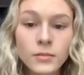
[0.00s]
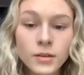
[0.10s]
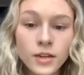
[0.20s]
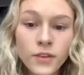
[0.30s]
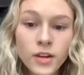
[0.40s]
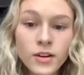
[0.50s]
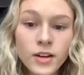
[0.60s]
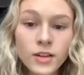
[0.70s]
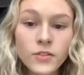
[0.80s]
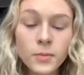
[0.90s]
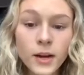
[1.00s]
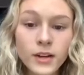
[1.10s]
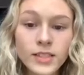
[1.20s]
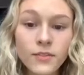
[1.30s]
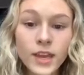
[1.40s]
Put a finger down if your
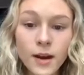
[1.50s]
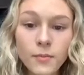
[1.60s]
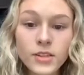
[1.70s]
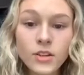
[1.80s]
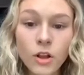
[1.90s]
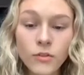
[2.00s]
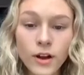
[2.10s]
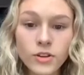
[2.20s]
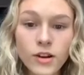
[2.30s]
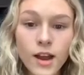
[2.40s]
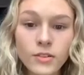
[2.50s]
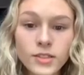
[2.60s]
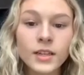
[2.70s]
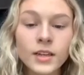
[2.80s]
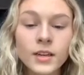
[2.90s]
parents have cameras all around your
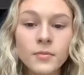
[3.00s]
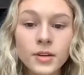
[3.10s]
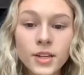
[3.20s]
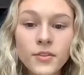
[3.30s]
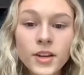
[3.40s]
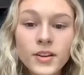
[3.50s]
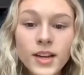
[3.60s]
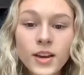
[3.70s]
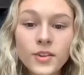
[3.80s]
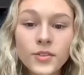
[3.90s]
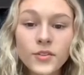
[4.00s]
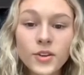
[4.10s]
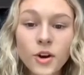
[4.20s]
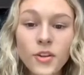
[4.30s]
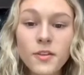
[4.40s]
house. Put a finger down if you have
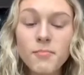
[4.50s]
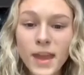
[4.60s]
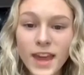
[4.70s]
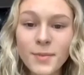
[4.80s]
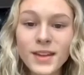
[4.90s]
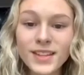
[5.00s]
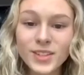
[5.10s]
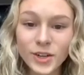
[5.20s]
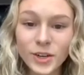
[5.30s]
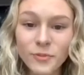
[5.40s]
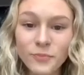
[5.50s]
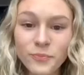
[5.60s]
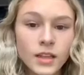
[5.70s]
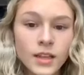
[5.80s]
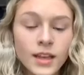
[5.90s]
to call them ma'am and sir.
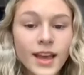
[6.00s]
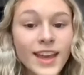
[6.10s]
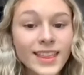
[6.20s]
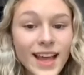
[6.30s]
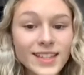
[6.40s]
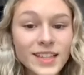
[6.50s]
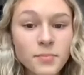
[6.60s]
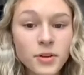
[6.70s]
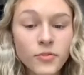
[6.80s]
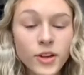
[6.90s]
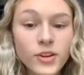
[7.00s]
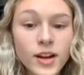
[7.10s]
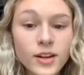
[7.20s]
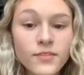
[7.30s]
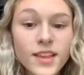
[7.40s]
And lastly, put a finger
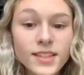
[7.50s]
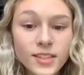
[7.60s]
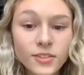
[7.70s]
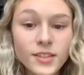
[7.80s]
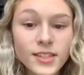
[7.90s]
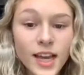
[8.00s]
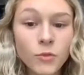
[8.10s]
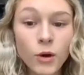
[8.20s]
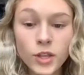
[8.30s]
down if they still decide